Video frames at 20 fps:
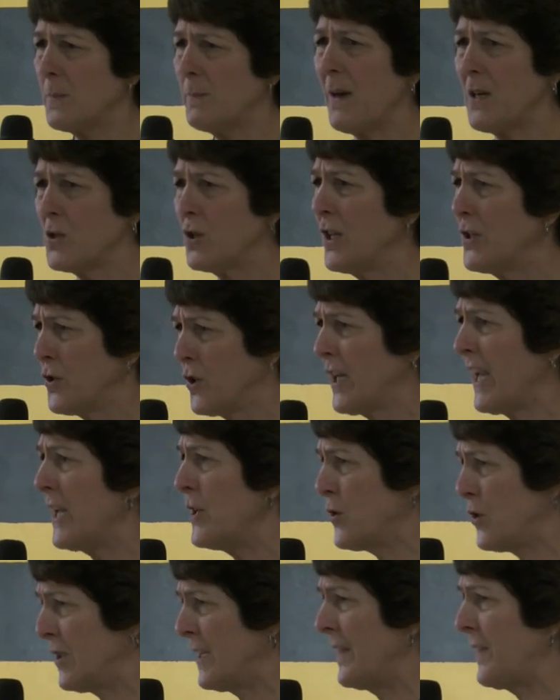special
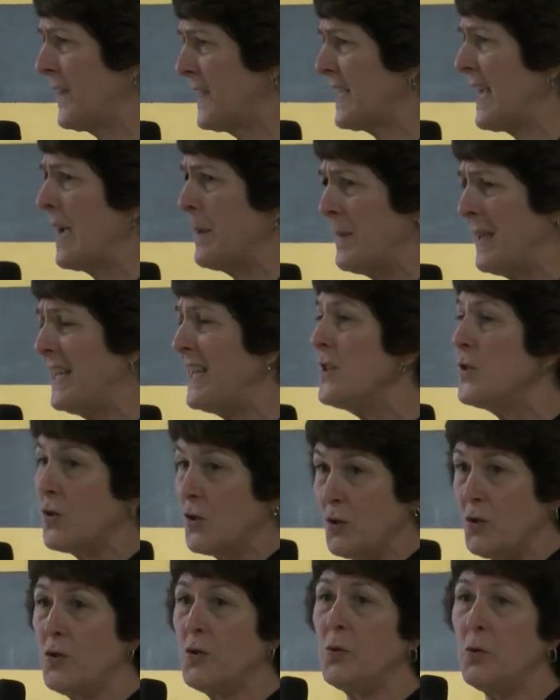education at the time at
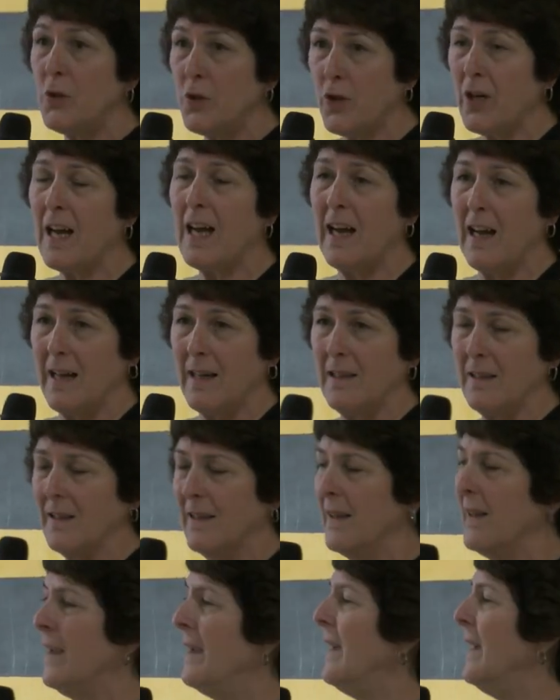East Junior High.
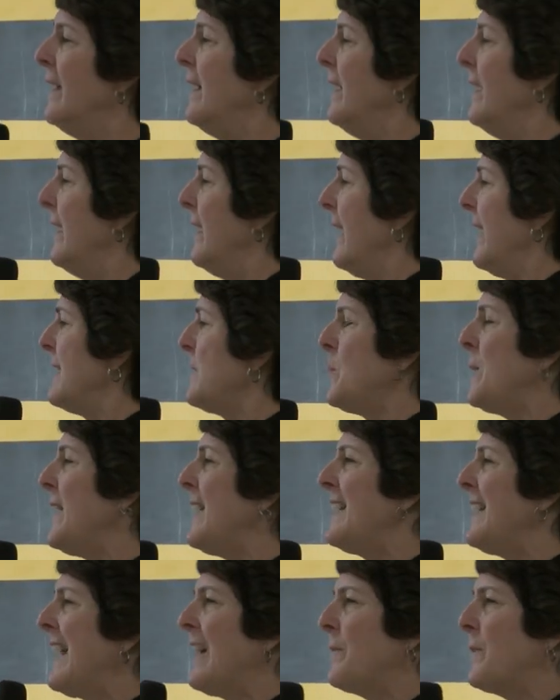And we
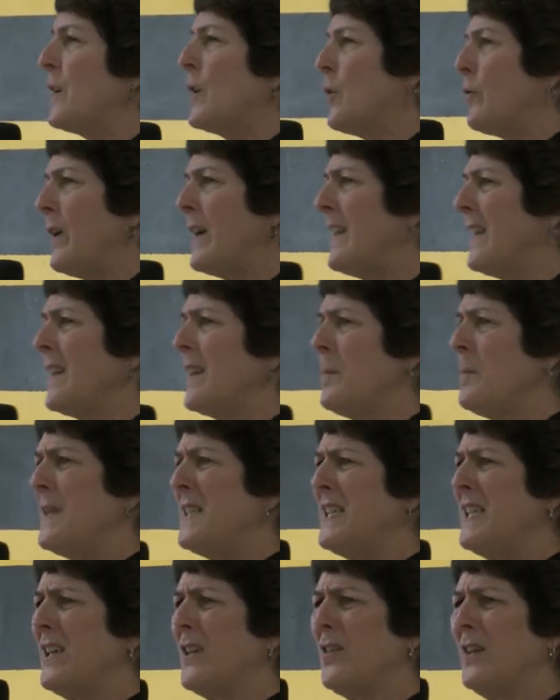didn't have the curriculum
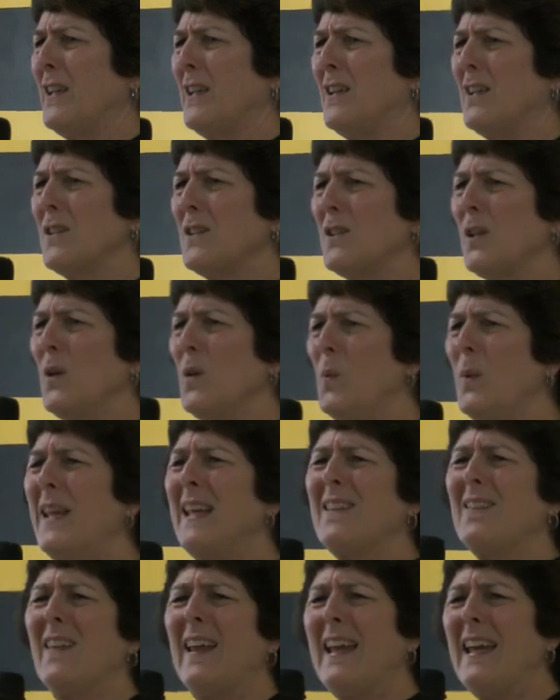materials. We
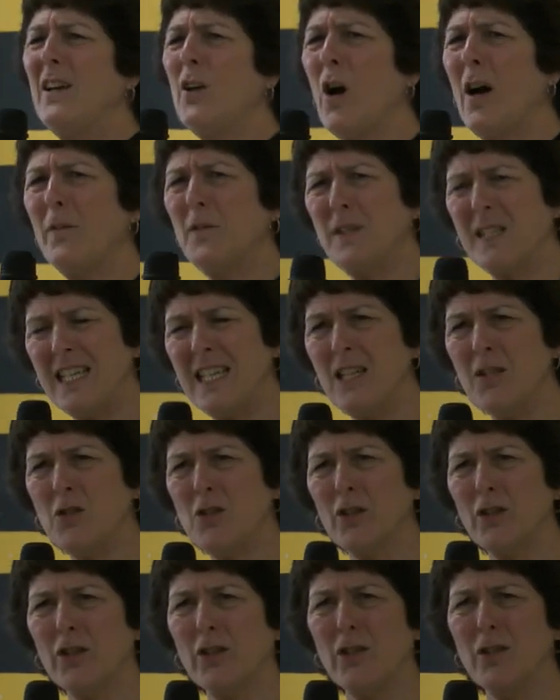had laid off
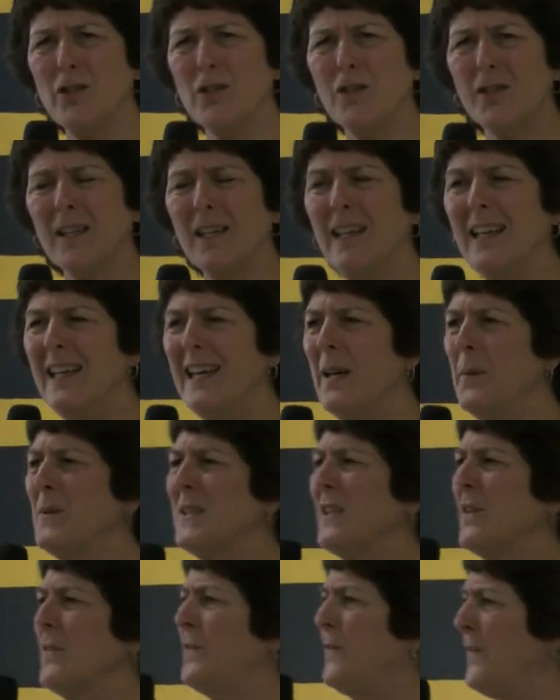teachers. It
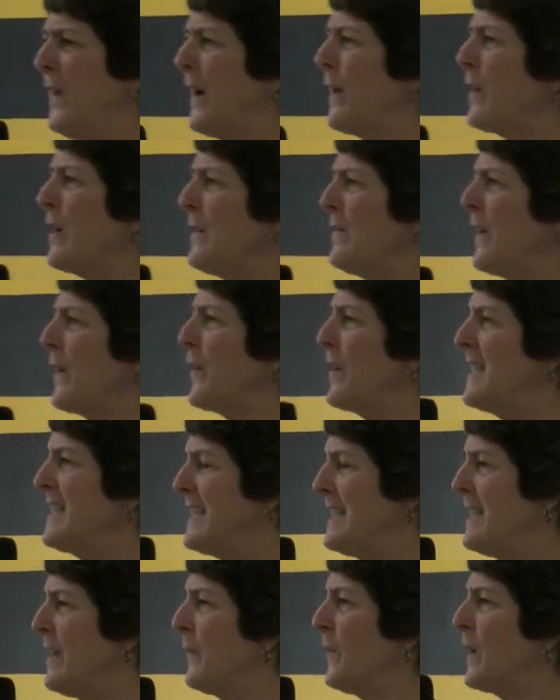was a very, very
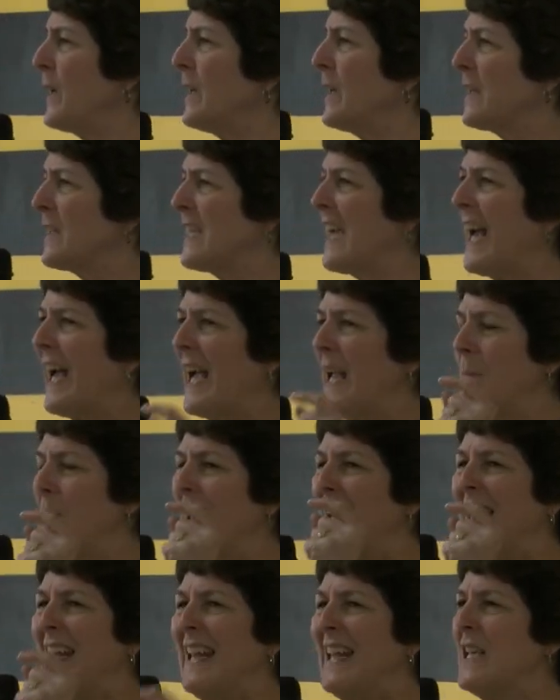difficult time,
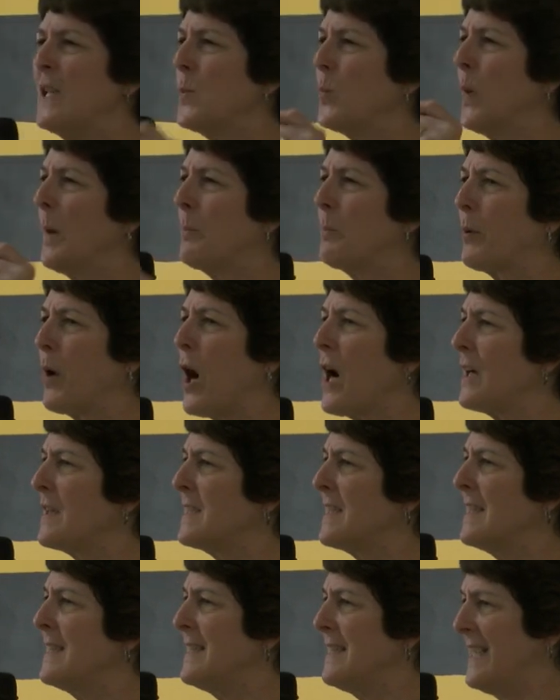and here's what
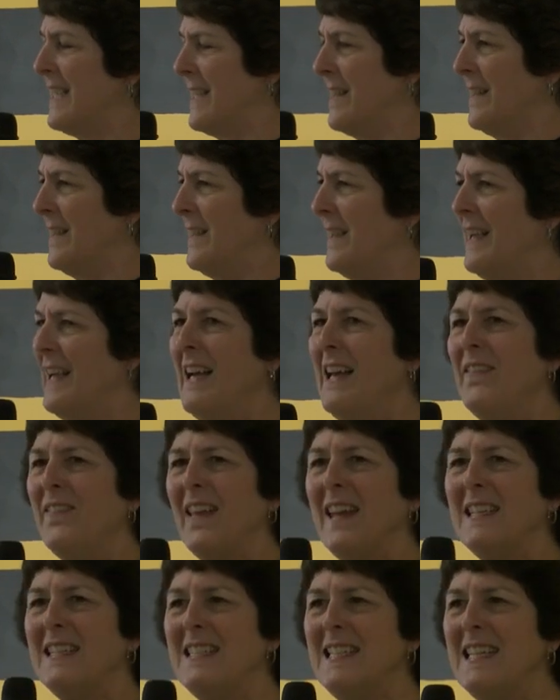Brockton did.
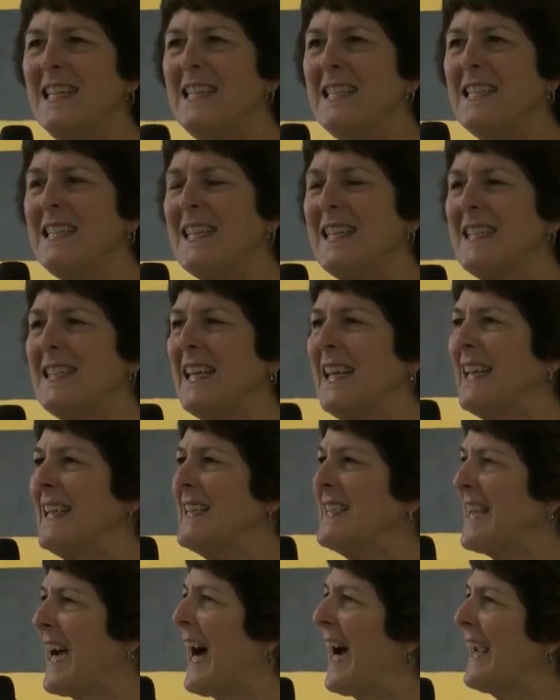They didn't
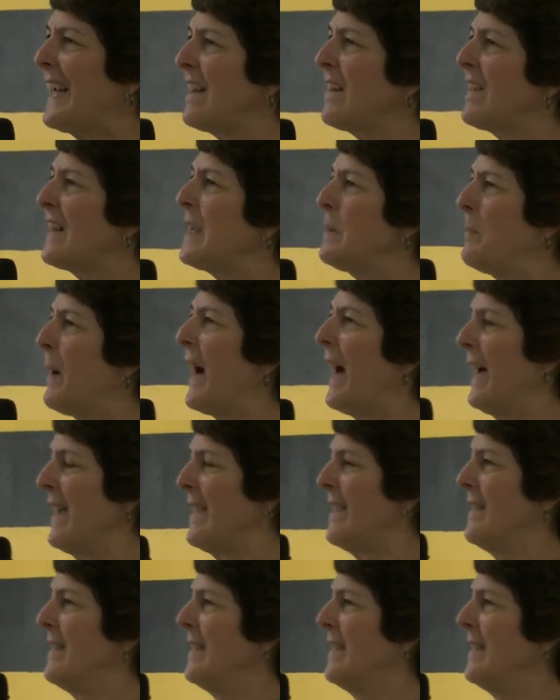stand idly by